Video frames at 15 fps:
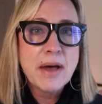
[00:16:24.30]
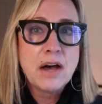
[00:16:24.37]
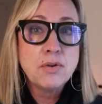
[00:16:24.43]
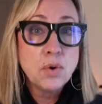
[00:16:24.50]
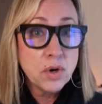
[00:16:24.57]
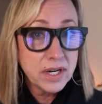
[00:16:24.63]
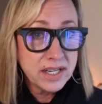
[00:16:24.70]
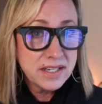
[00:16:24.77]

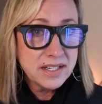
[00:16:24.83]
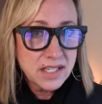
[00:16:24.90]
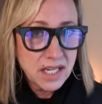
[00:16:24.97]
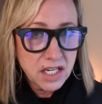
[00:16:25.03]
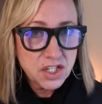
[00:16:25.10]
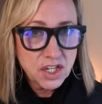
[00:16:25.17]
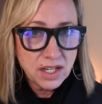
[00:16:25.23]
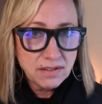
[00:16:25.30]

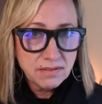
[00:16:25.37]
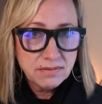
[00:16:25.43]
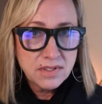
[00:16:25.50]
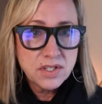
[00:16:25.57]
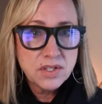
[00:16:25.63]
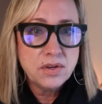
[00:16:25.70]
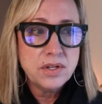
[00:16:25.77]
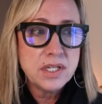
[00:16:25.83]
organization.
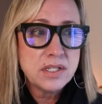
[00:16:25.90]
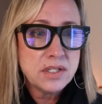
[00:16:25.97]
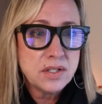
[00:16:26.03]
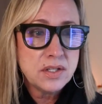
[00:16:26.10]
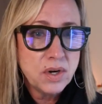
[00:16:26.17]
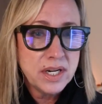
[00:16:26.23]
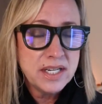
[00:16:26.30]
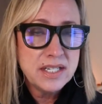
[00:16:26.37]
It's the
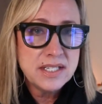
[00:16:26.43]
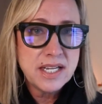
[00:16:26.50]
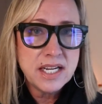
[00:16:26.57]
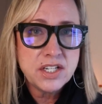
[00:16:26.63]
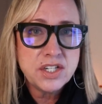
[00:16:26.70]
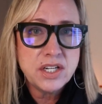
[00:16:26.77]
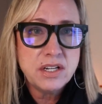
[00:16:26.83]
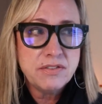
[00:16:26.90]

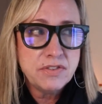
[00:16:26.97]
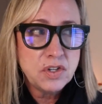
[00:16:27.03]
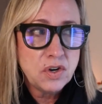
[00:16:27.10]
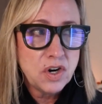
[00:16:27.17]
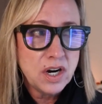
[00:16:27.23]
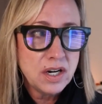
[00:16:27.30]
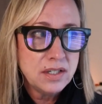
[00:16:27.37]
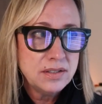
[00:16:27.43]
organization of
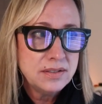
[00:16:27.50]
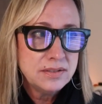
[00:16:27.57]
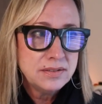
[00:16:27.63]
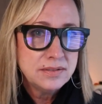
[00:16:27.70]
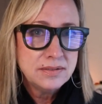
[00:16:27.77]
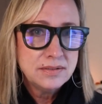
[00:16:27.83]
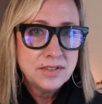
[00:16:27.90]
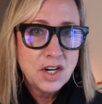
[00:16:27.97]
your
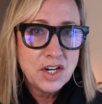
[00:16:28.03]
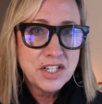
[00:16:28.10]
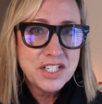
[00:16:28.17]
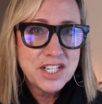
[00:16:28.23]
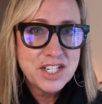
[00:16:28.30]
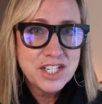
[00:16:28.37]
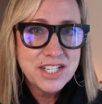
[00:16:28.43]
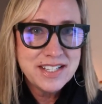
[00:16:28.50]

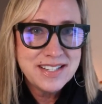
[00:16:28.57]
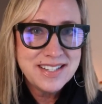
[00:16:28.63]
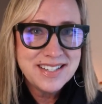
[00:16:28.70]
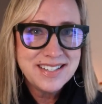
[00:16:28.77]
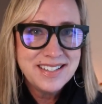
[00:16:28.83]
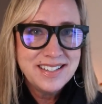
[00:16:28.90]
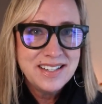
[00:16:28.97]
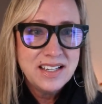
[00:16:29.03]
auditions,
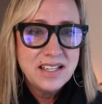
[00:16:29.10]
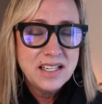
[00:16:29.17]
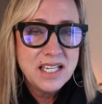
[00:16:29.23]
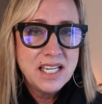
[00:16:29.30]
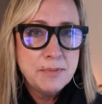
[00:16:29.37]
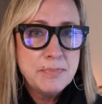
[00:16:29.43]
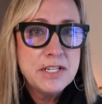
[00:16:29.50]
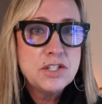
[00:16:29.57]

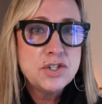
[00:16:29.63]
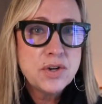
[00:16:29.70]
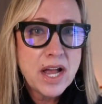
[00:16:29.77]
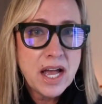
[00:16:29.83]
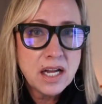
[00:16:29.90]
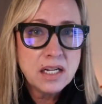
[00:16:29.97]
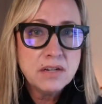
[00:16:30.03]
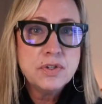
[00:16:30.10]
keeping
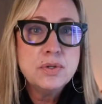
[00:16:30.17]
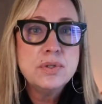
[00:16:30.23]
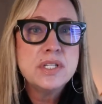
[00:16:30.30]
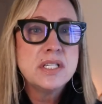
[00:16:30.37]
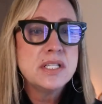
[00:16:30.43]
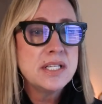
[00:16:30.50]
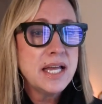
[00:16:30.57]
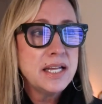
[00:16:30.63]
track of who
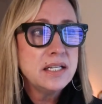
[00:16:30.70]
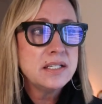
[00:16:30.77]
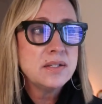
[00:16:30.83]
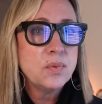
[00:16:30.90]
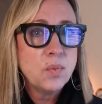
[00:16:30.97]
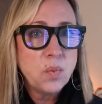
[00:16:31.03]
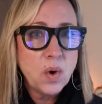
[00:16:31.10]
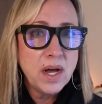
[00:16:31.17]
sent
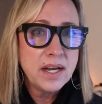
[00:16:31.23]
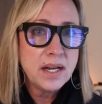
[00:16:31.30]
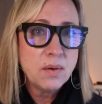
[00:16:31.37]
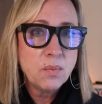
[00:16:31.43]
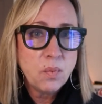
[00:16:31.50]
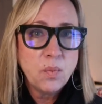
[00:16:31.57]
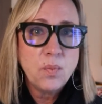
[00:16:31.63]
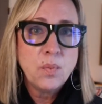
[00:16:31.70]
what,
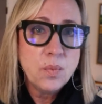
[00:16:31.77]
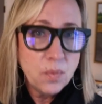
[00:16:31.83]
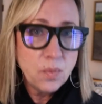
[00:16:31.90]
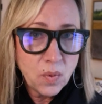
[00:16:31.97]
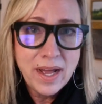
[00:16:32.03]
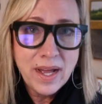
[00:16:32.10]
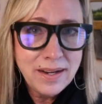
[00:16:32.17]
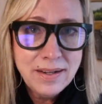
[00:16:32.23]

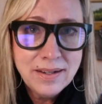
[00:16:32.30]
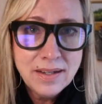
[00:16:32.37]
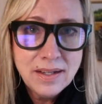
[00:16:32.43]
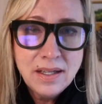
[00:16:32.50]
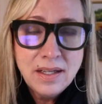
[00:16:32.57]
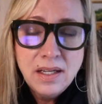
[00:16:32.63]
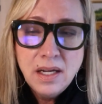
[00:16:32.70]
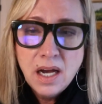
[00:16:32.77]
when,
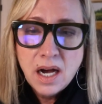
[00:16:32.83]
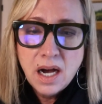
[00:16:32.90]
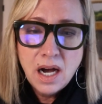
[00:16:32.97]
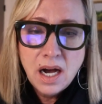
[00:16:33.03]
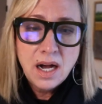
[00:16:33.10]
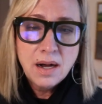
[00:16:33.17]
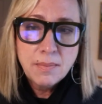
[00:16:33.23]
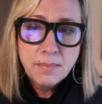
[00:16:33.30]

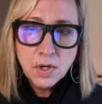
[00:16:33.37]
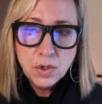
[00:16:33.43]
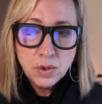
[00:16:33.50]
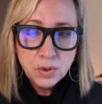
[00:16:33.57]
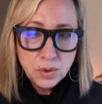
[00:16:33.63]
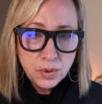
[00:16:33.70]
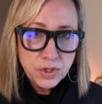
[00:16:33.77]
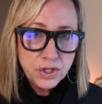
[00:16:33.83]

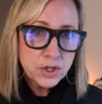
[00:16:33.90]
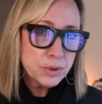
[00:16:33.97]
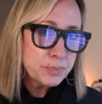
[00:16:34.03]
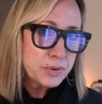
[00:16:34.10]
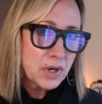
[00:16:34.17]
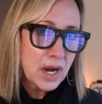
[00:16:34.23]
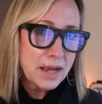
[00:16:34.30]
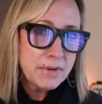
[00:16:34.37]
who your
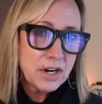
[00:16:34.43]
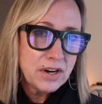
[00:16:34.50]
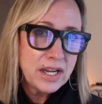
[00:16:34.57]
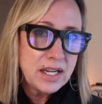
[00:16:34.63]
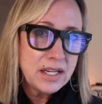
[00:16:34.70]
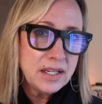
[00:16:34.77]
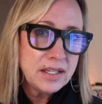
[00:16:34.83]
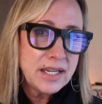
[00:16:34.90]

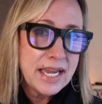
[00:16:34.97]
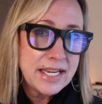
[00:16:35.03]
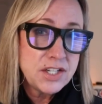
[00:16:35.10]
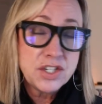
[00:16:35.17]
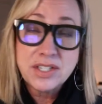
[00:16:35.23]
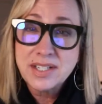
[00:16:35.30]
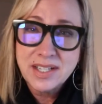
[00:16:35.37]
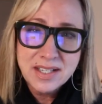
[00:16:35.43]
primary
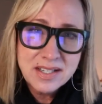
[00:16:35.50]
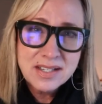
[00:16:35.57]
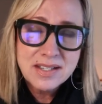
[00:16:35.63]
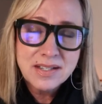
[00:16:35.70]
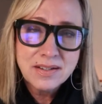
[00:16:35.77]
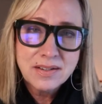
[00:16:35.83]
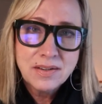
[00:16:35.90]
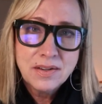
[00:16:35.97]
agent is,
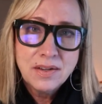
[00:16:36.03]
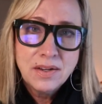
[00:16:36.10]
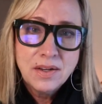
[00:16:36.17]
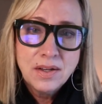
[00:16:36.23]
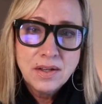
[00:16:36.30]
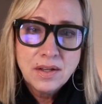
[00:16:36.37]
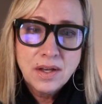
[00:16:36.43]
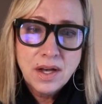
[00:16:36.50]

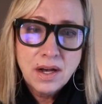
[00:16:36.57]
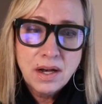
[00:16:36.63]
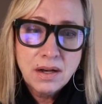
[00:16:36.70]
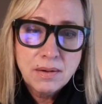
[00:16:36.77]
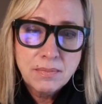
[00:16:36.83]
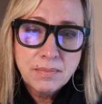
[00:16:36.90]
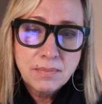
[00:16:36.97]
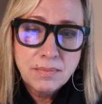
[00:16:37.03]

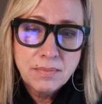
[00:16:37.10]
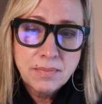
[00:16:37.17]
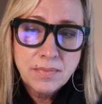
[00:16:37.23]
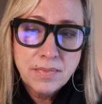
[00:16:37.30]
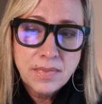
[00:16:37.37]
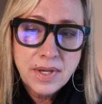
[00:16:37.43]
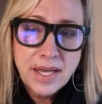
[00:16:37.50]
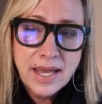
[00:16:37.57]

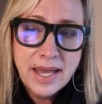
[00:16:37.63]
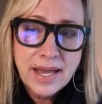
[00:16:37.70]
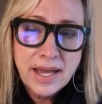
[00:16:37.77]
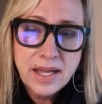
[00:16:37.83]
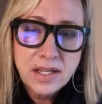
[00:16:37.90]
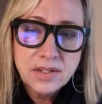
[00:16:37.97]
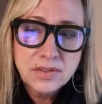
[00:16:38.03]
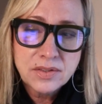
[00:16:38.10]

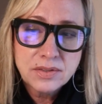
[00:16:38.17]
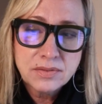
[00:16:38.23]
and